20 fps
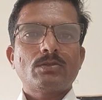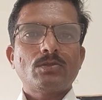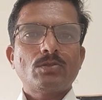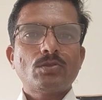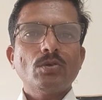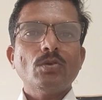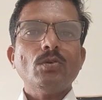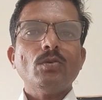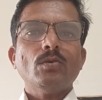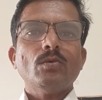
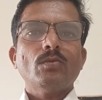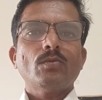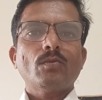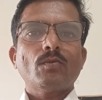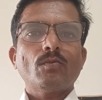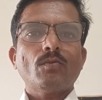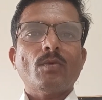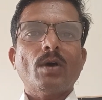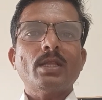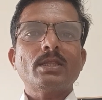do
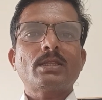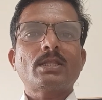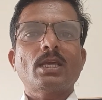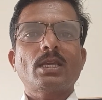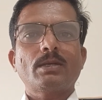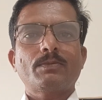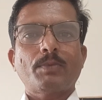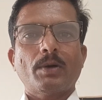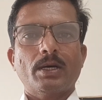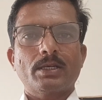one
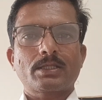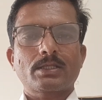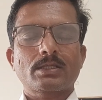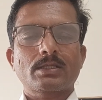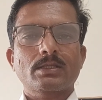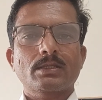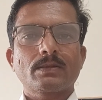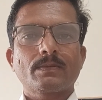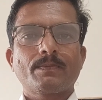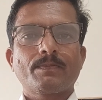thing first,
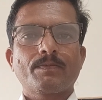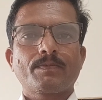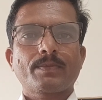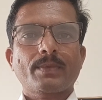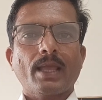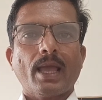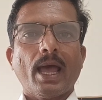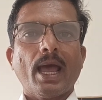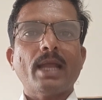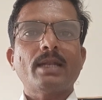
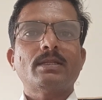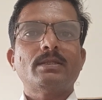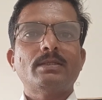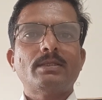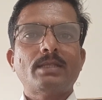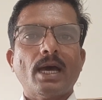and